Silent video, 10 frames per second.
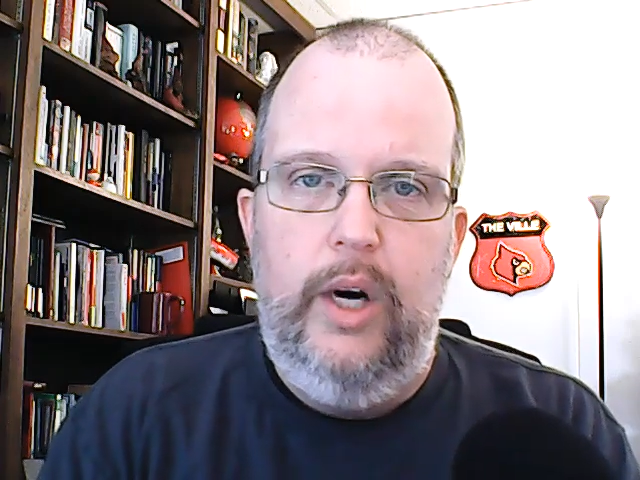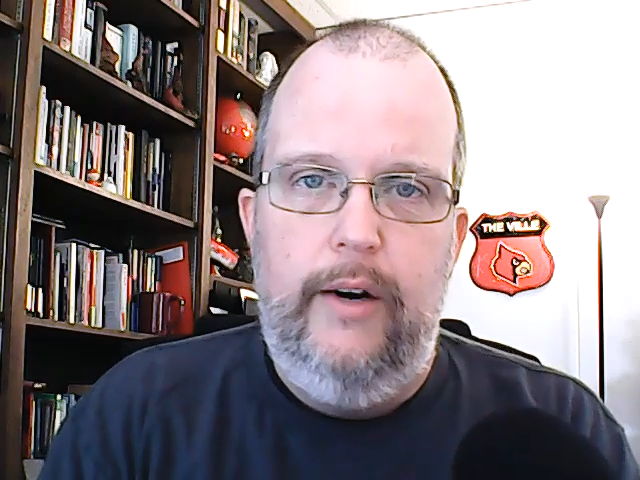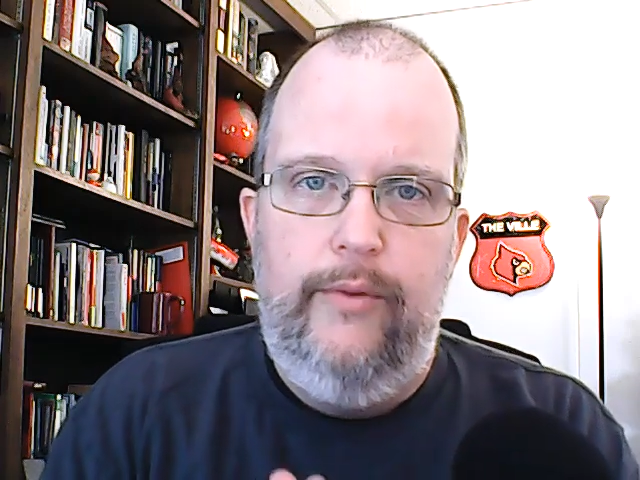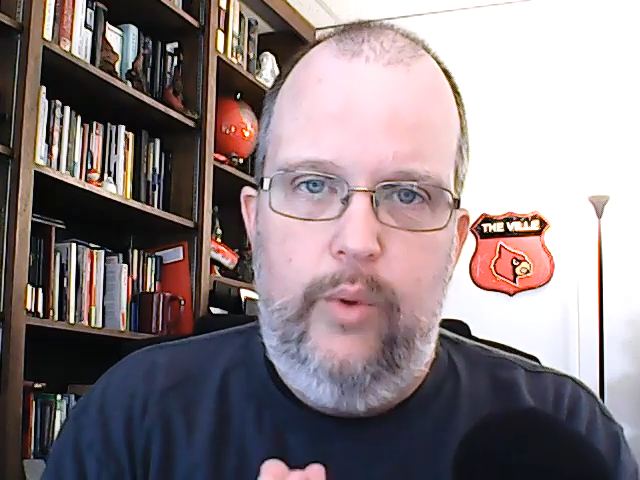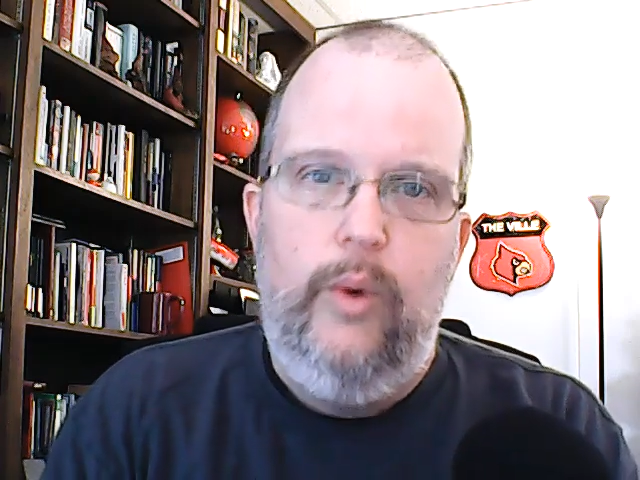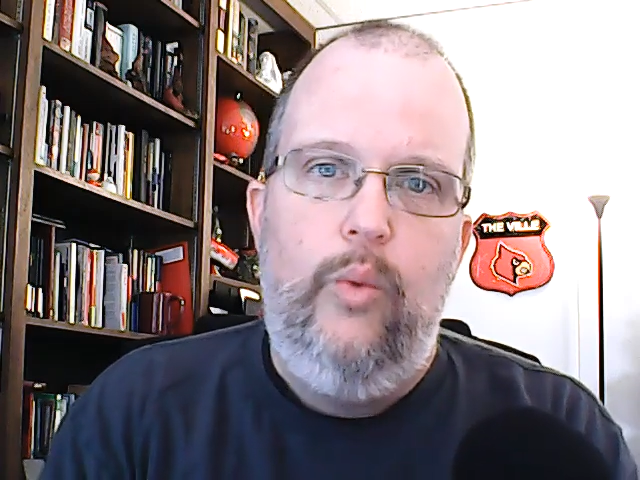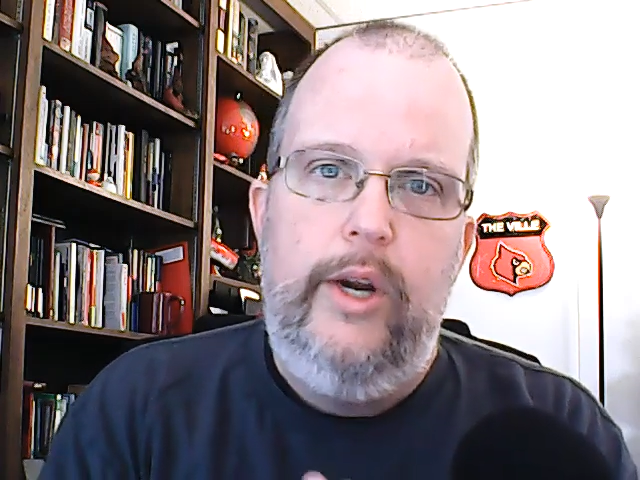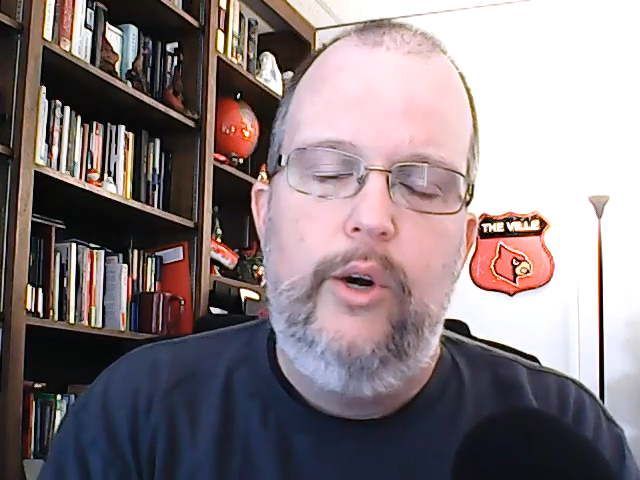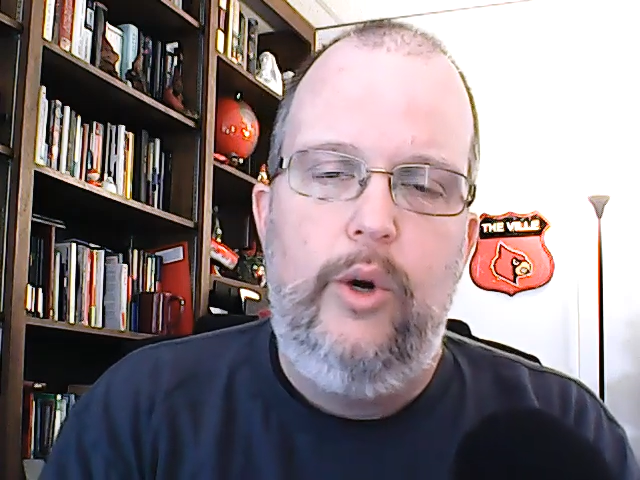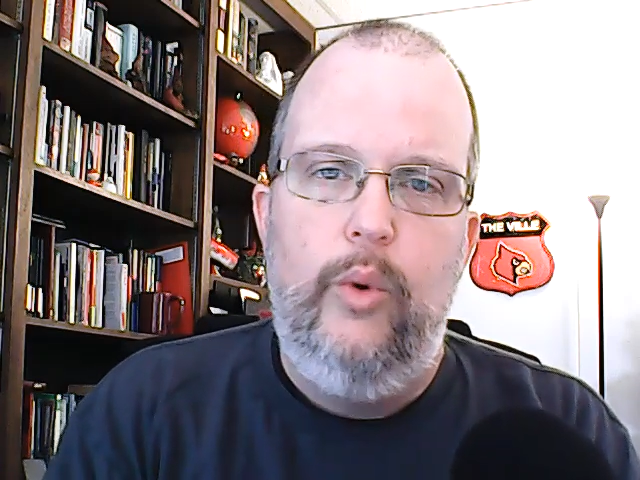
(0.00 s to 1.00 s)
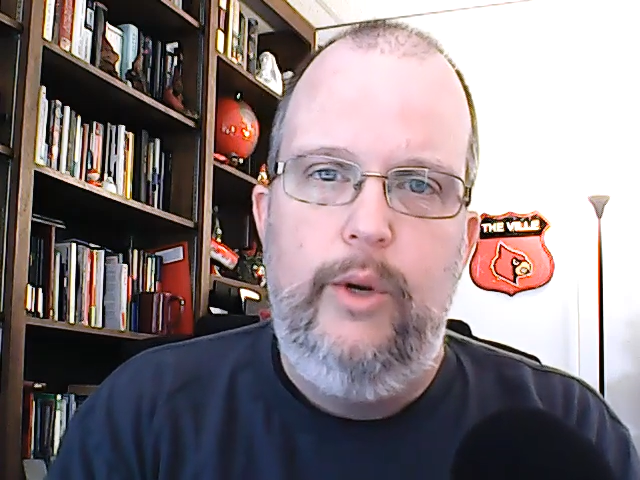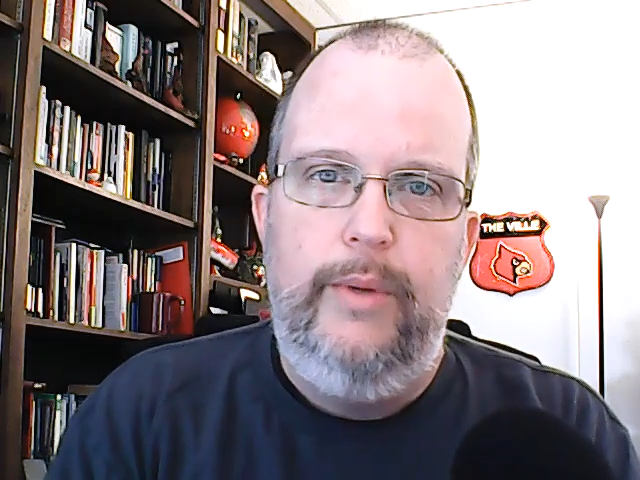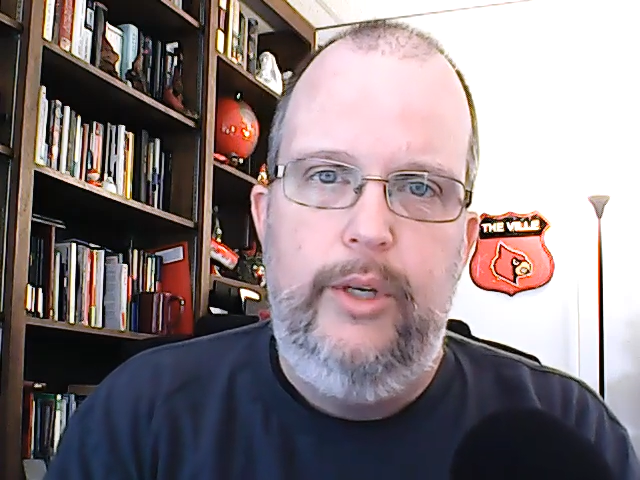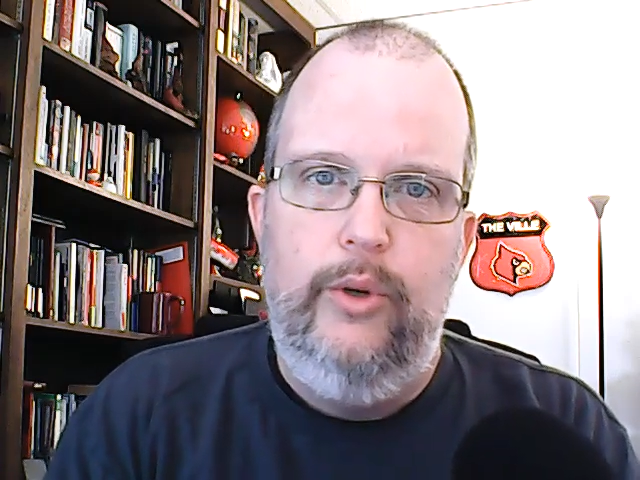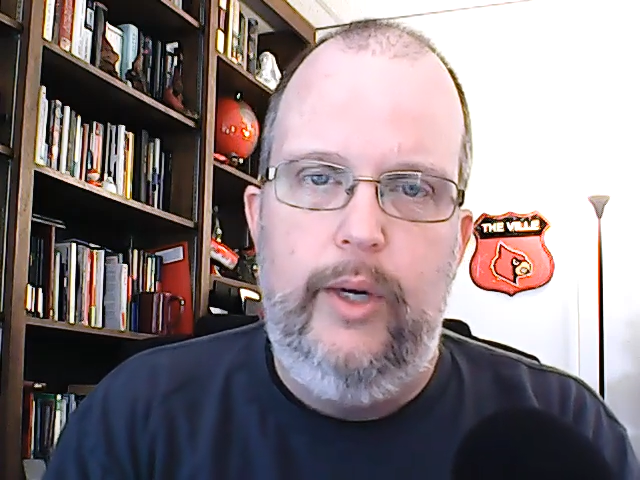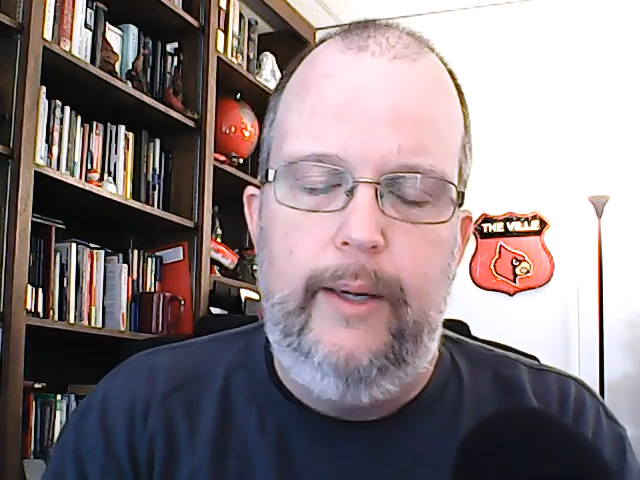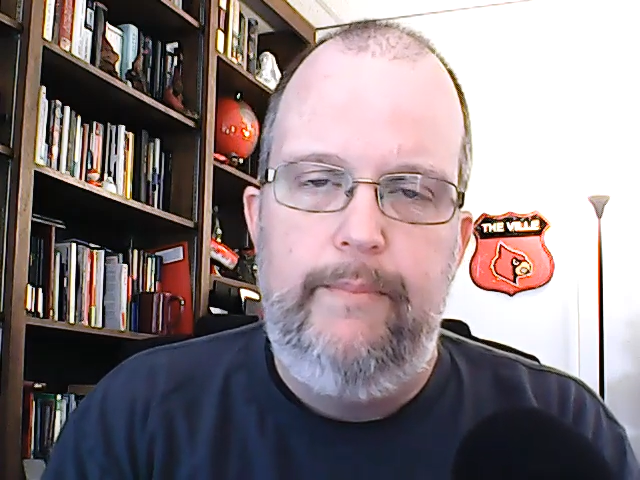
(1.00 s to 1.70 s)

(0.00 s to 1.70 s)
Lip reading: of what we are going to be doing.